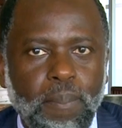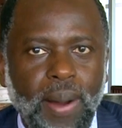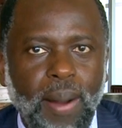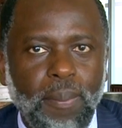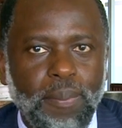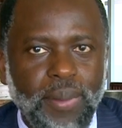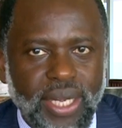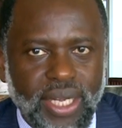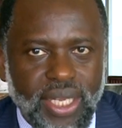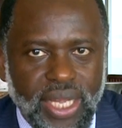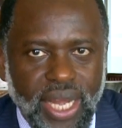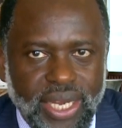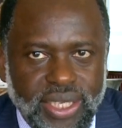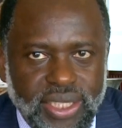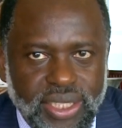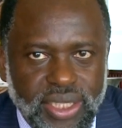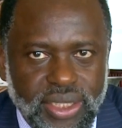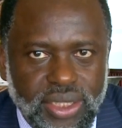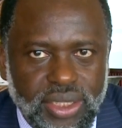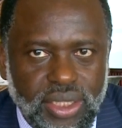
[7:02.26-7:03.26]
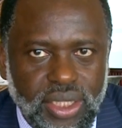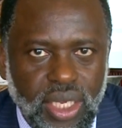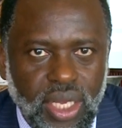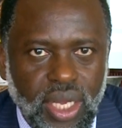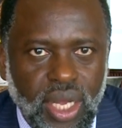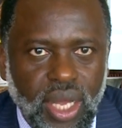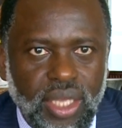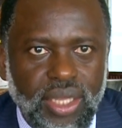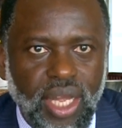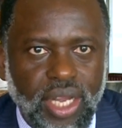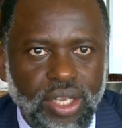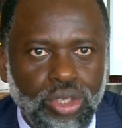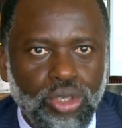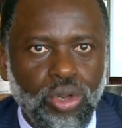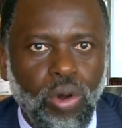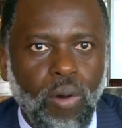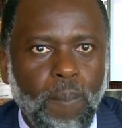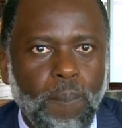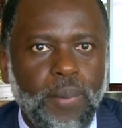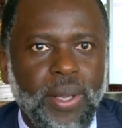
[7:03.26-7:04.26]
public lectures that
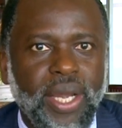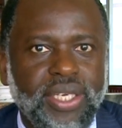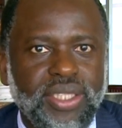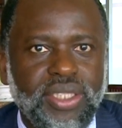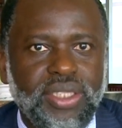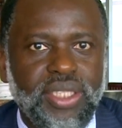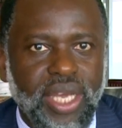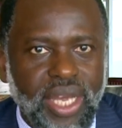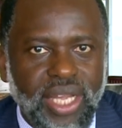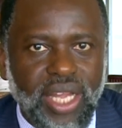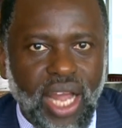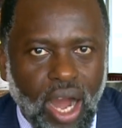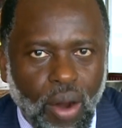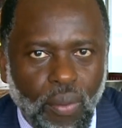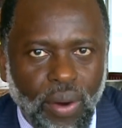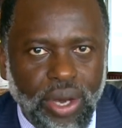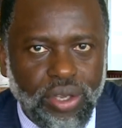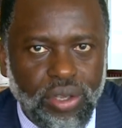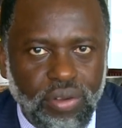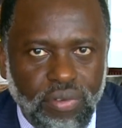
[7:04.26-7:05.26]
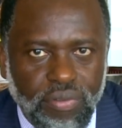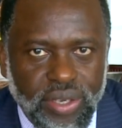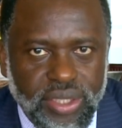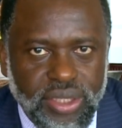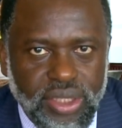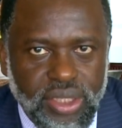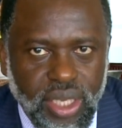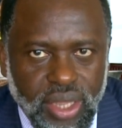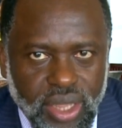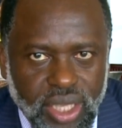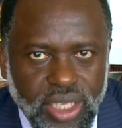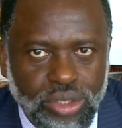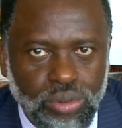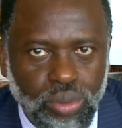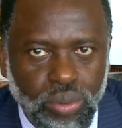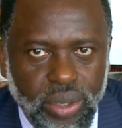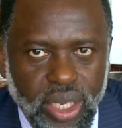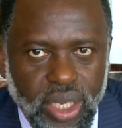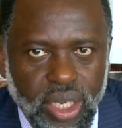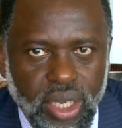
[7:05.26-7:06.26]
took place in our university this
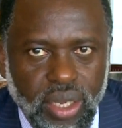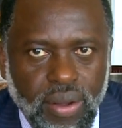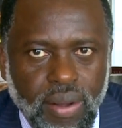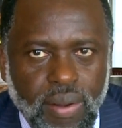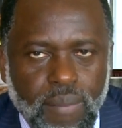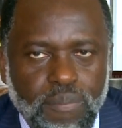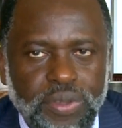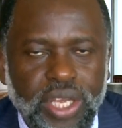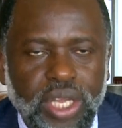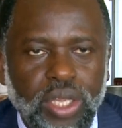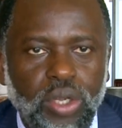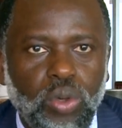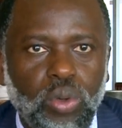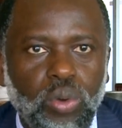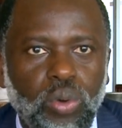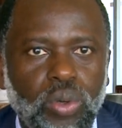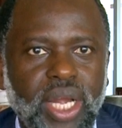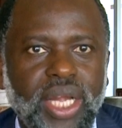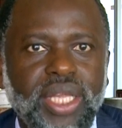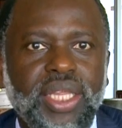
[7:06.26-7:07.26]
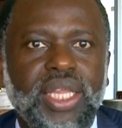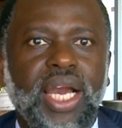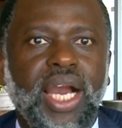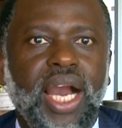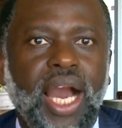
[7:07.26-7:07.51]
week included the